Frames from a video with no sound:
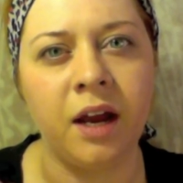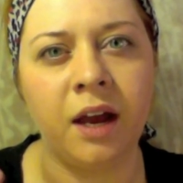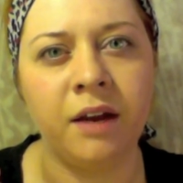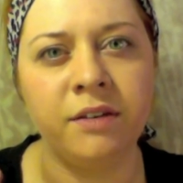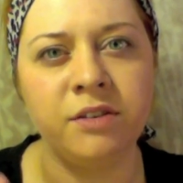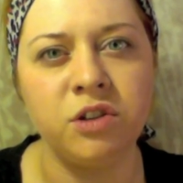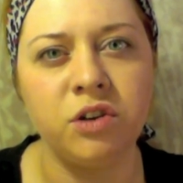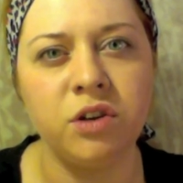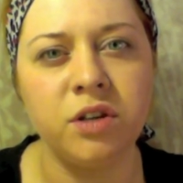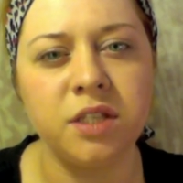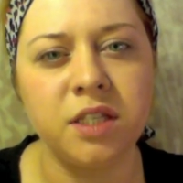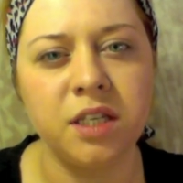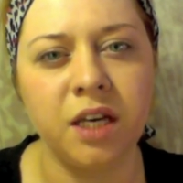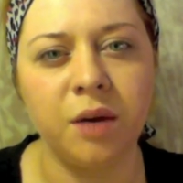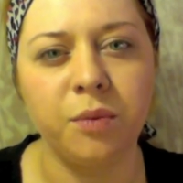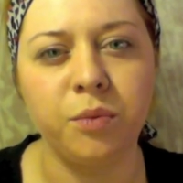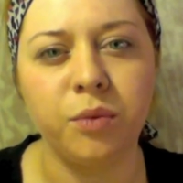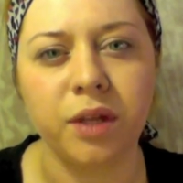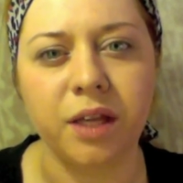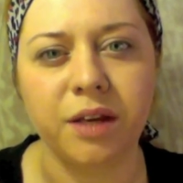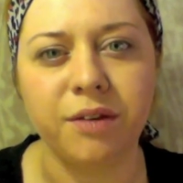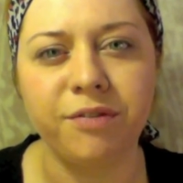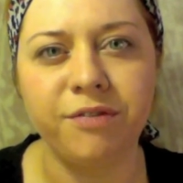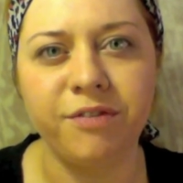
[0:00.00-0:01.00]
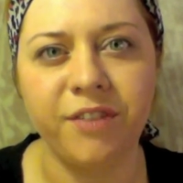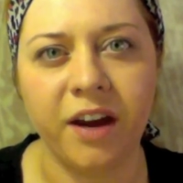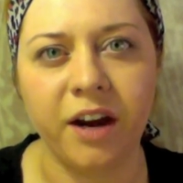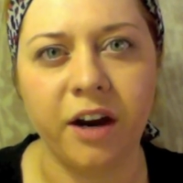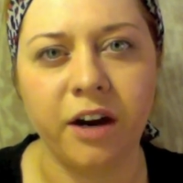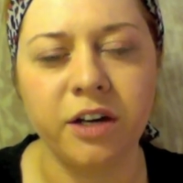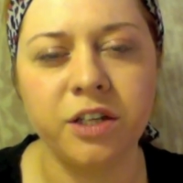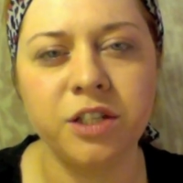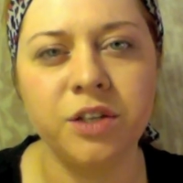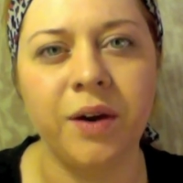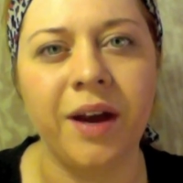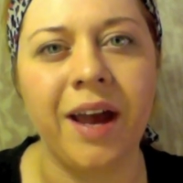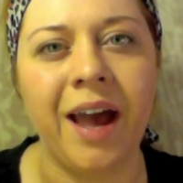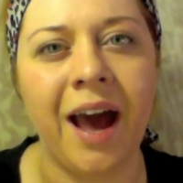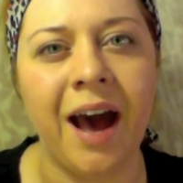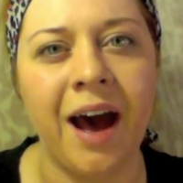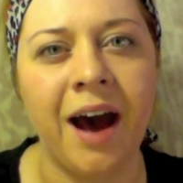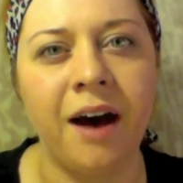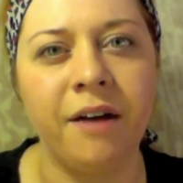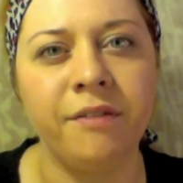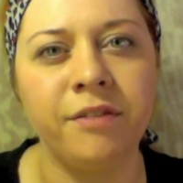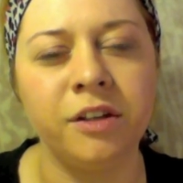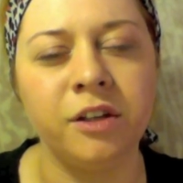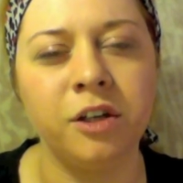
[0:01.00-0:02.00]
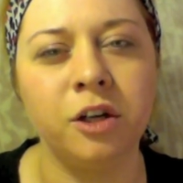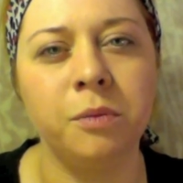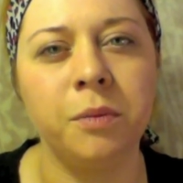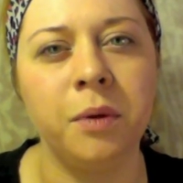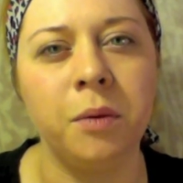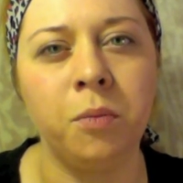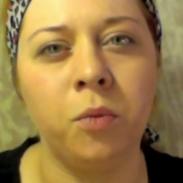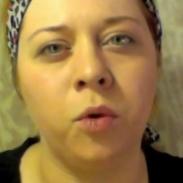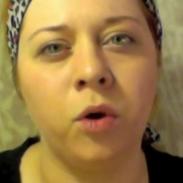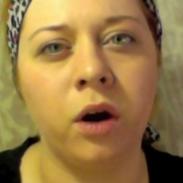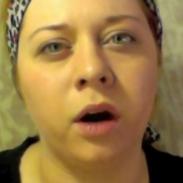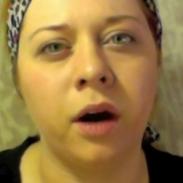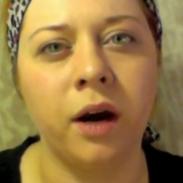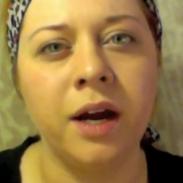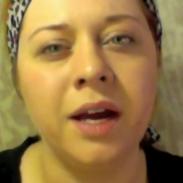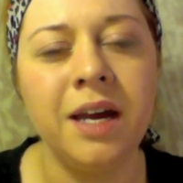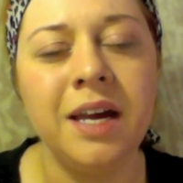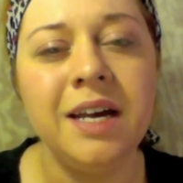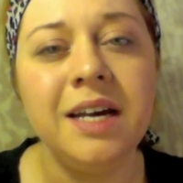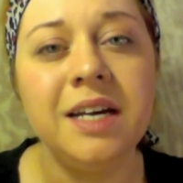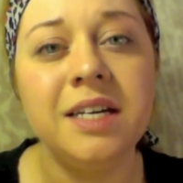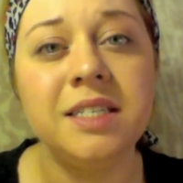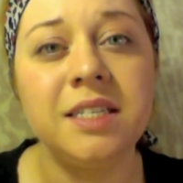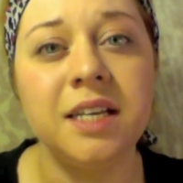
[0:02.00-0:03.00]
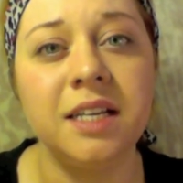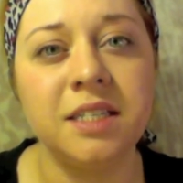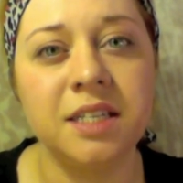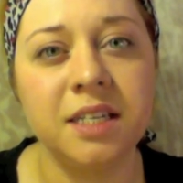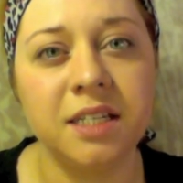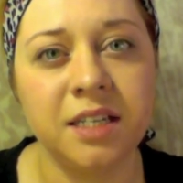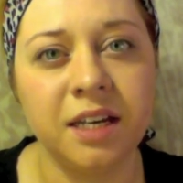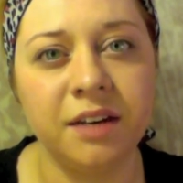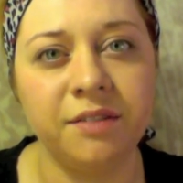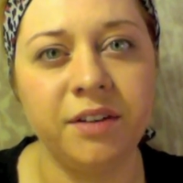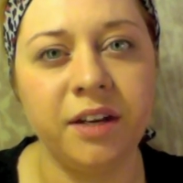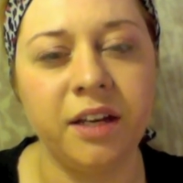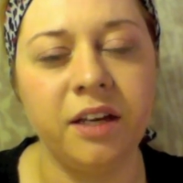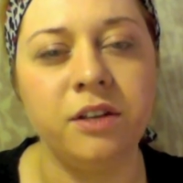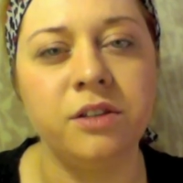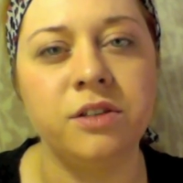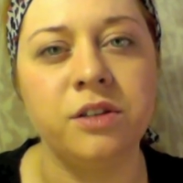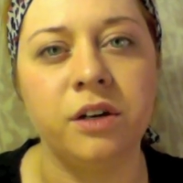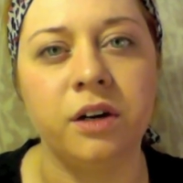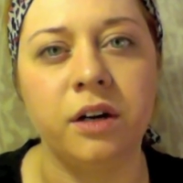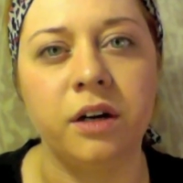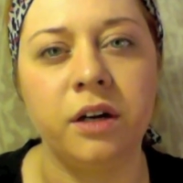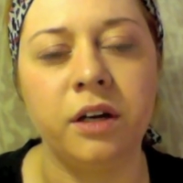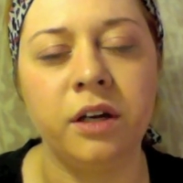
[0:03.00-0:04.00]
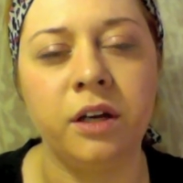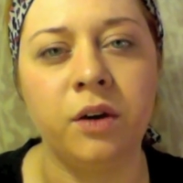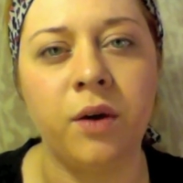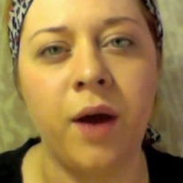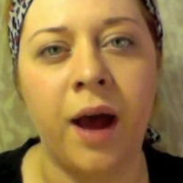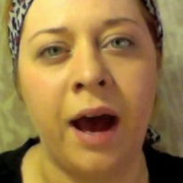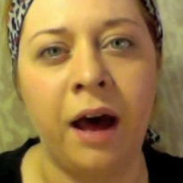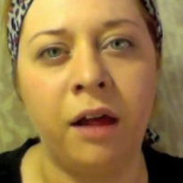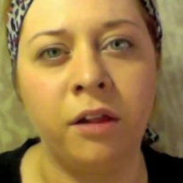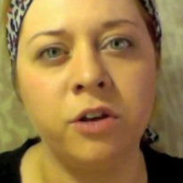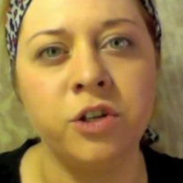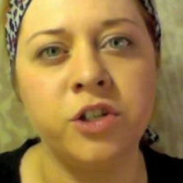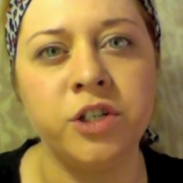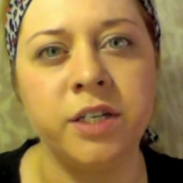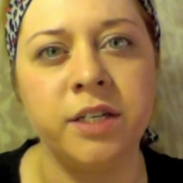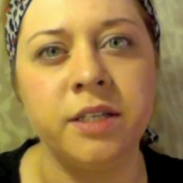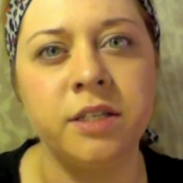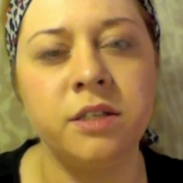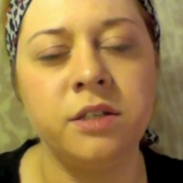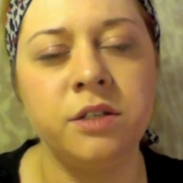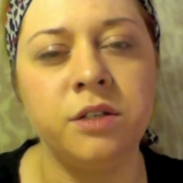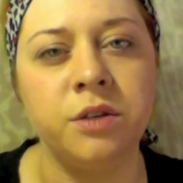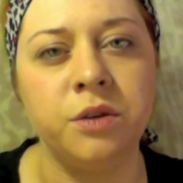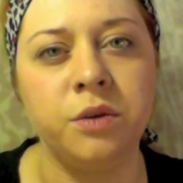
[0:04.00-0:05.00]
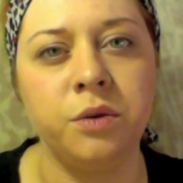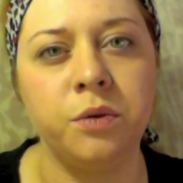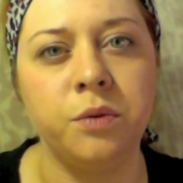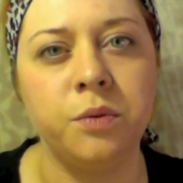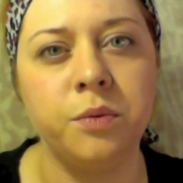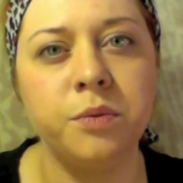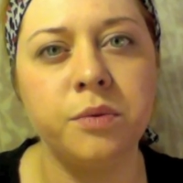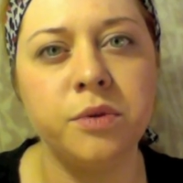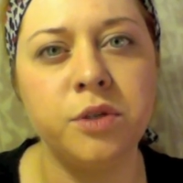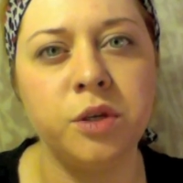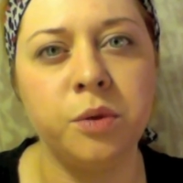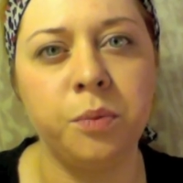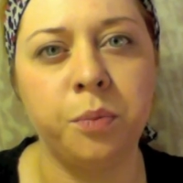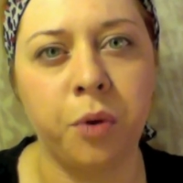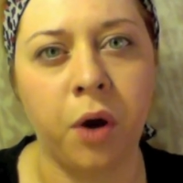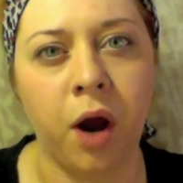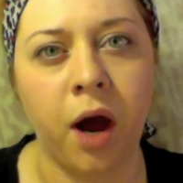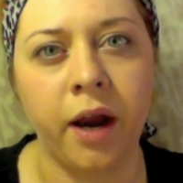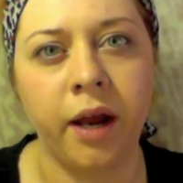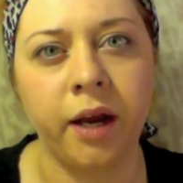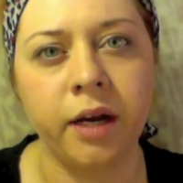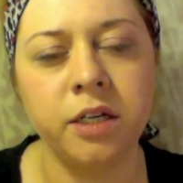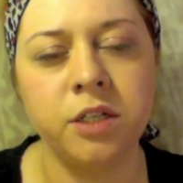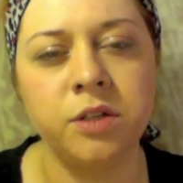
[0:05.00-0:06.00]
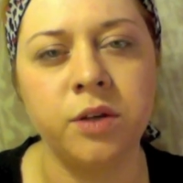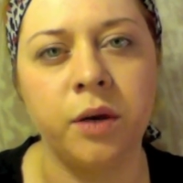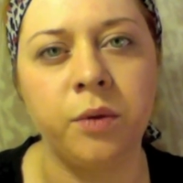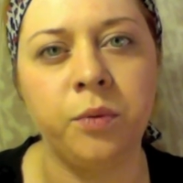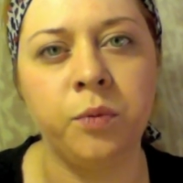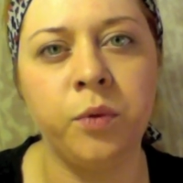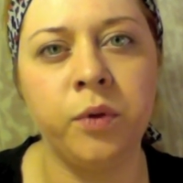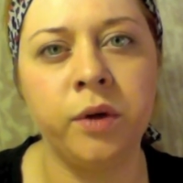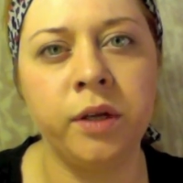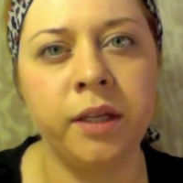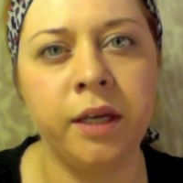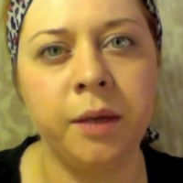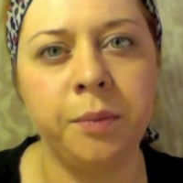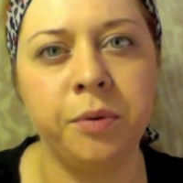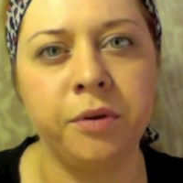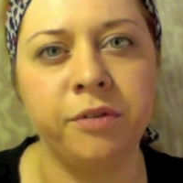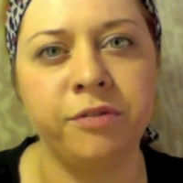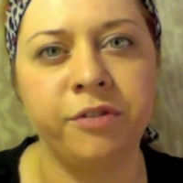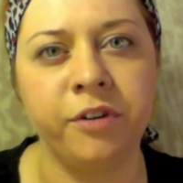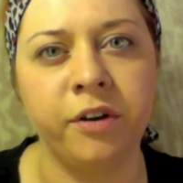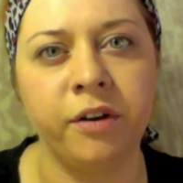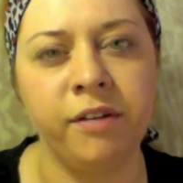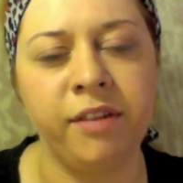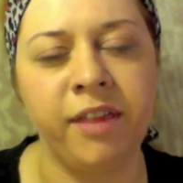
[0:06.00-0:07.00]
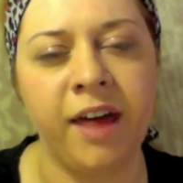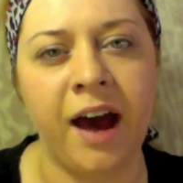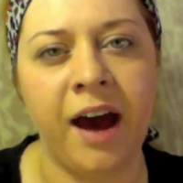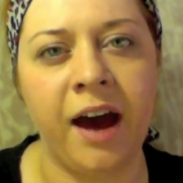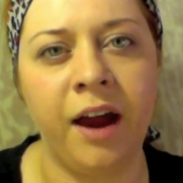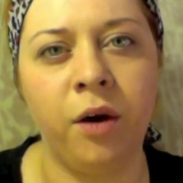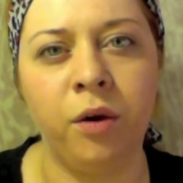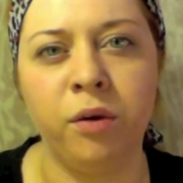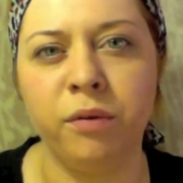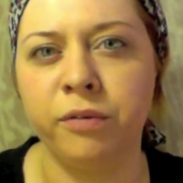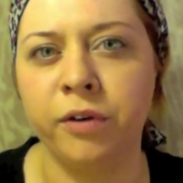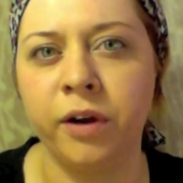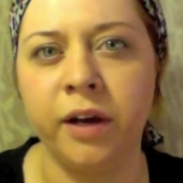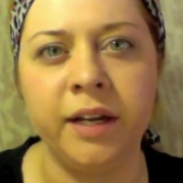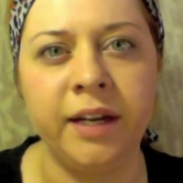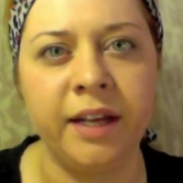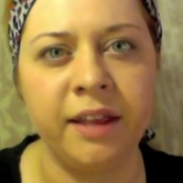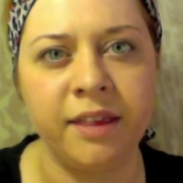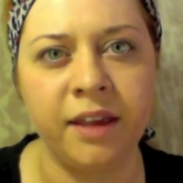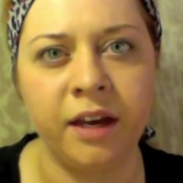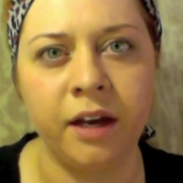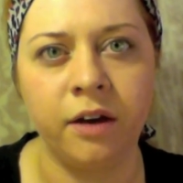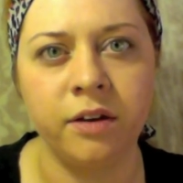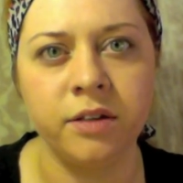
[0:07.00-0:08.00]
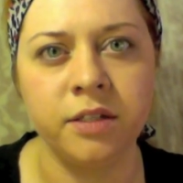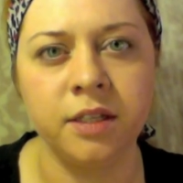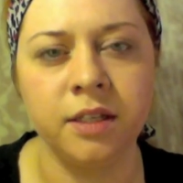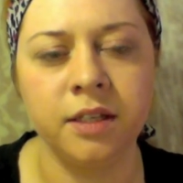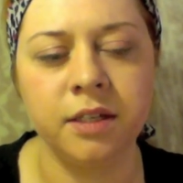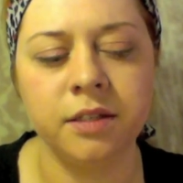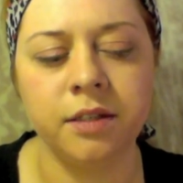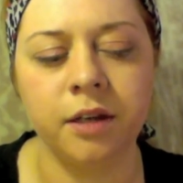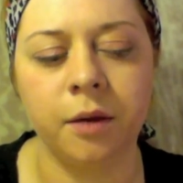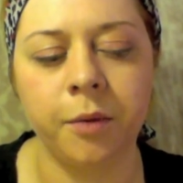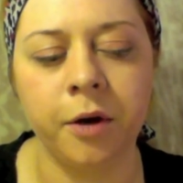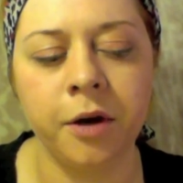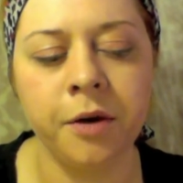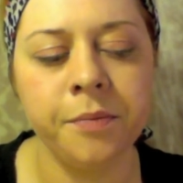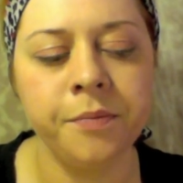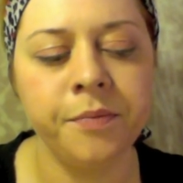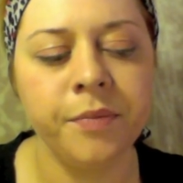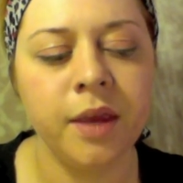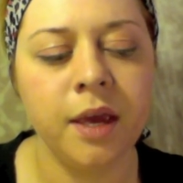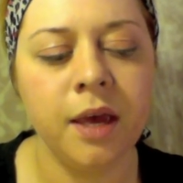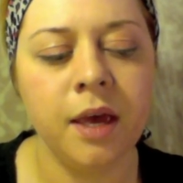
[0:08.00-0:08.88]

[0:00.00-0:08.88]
As you can see, I'm really fair, so I have a little bit more sensitivities or allergies to product. So I really prefer that over anything else in the summer.